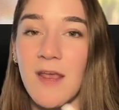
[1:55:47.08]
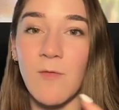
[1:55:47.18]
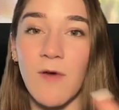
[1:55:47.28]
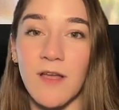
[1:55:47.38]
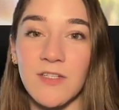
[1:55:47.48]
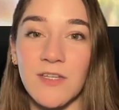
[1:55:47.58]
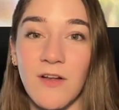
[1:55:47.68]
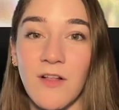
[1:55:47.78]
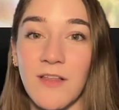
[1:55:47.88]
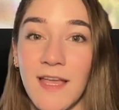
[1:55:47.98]
and then I
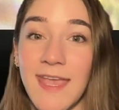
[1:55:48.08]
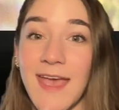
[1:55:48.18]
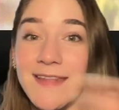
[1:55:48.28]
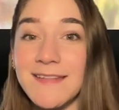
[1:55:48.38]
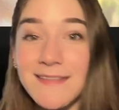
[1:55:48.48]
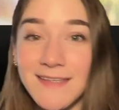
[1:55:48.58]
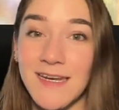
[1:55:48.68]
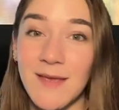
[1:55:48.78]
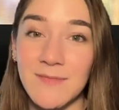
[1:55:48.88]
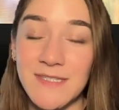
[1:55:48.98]
watched it all again
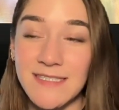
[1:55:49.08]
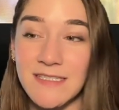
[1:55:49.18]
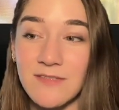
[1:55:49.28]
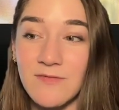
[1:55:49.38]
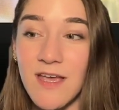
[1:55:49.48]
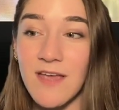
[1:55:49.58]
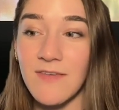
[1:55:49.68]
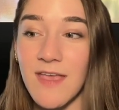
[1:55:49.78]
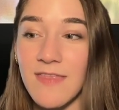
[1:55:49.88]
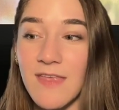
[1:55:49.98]
leading up to season
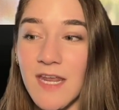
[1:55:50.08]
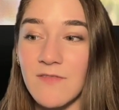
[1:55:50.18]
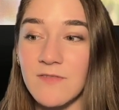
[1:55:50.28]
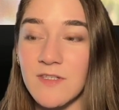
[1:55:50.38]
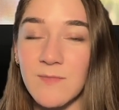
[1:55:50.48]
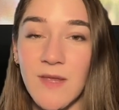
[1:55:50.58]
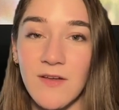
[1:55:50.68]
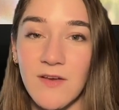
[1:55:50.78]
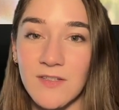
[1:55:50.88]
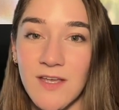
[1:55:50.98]
5, and then I've just
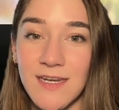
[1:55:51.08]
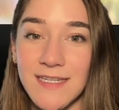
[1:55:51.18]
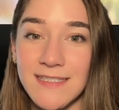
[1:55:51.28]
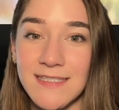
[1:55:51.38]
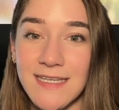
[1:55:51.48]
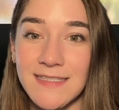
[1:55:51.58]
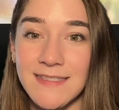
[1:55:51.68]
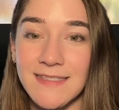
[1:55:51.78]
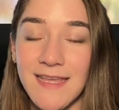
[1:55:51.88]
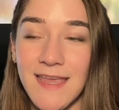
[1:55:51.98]
been hooked on it
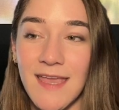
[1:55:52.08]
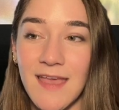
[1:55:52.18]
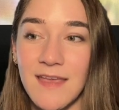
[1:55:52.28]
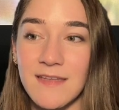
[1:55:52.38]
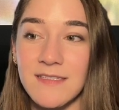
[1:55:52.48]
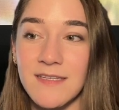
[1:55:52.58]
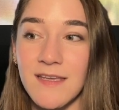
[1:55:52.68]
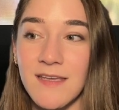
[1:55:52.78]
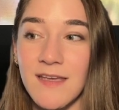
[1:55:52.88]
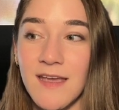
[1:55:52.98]
since.
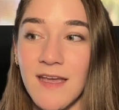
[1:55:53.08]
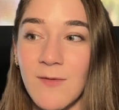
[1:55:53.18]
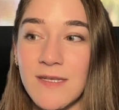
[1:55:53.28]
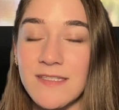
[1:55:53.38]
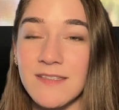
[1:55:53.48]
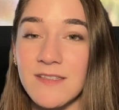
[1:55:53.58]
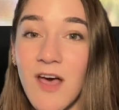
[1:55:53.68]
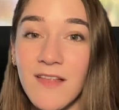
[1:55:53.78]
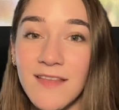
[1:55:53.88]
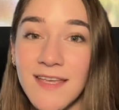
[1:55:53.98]
And I went to
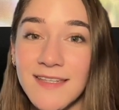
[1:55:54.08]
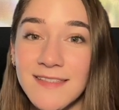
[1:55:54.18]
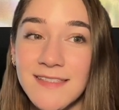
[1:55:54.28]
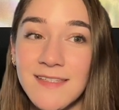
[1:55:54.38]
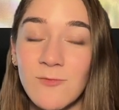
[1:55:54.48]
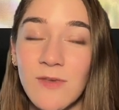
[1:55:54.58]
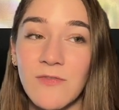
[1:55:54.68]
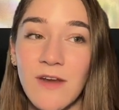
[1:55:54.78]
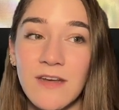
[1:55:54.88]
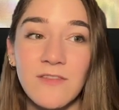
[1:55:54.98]
Scotland
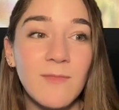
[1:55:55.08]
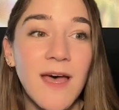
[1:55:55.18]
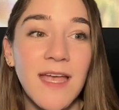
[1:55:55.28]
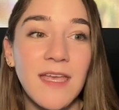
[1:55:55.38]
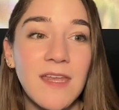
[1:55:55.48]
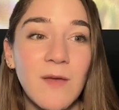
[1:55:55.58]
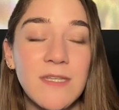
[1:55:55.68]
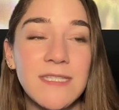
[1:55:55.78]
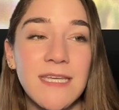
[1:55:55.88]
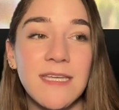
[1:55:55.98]
with a friend of mine,
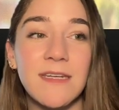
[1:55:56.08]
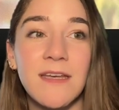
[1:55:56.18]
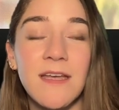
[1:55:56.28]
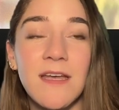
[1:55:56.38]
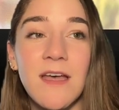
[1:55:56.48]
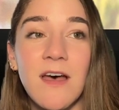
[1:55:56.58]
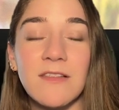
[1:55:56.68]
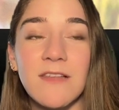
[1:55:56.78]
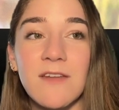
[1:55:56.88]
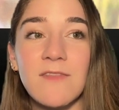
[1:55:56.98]
and we did
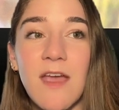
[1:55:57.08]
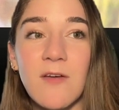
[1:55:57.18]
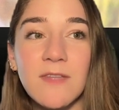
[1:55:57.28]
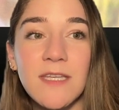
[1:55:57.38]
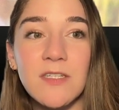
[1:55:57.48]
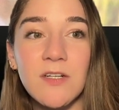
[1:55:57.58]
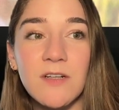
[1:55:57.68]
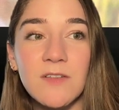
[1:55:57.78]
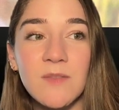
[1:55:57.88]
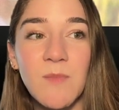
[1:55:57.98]
a lot of the
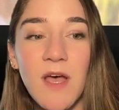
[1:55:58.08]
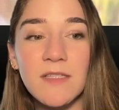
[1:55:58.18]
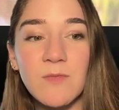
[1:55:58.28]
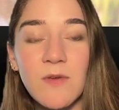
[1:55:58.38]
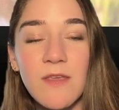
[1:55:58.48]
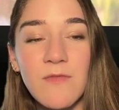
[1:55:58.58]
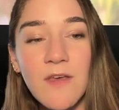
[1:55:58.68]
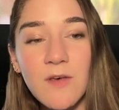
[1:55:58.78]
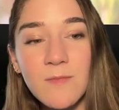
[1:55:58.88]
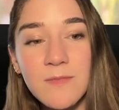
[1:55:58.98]
Outlander spots where
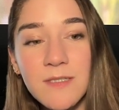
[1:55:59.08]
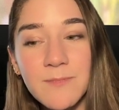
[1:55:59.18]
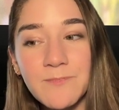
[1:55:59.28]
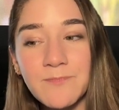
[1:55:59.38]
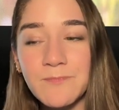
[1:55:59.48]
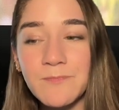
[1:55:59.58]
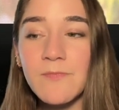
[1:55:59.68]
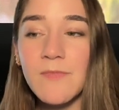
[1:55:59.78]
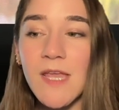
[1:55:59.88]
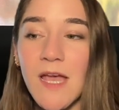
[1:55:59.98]
they filmed.
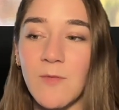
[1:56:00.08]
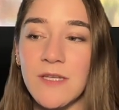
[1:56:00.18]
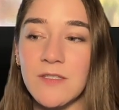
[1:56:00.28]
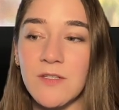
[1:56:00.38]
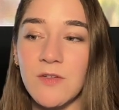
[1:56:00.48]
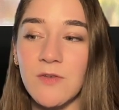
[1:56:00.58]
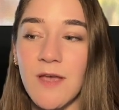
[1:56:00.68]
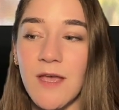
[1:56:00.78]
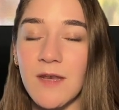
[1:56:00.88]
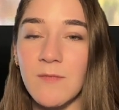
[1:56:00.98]
I went
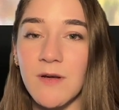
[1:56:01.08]
to